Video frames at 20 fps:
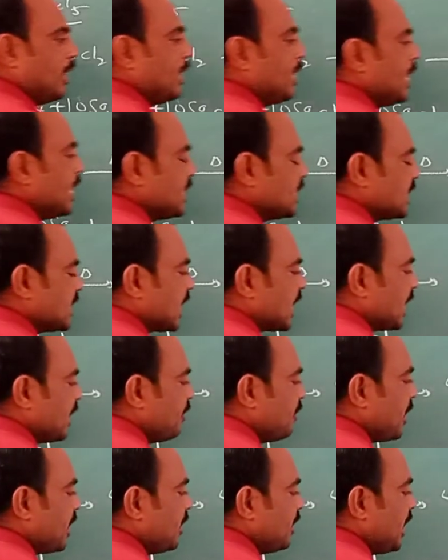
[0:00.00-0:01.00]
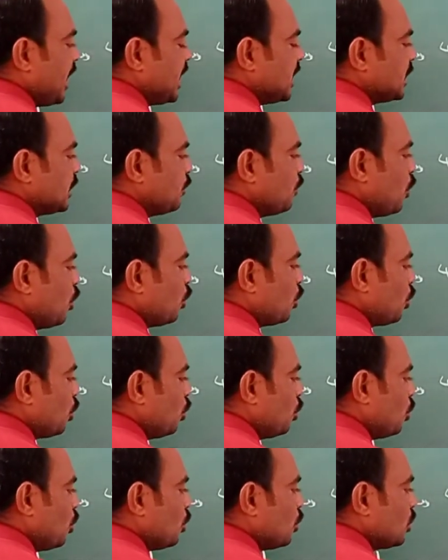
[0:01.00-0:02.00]
next second one
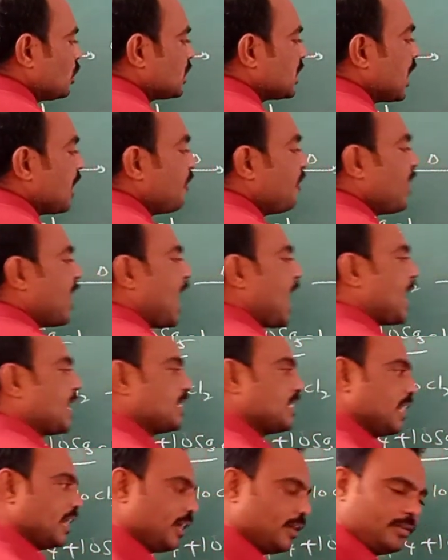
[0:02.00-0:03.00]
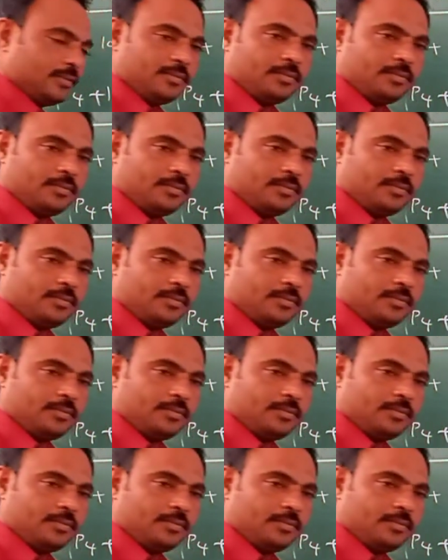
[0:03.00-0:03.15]
SO2 sulfur dioxide.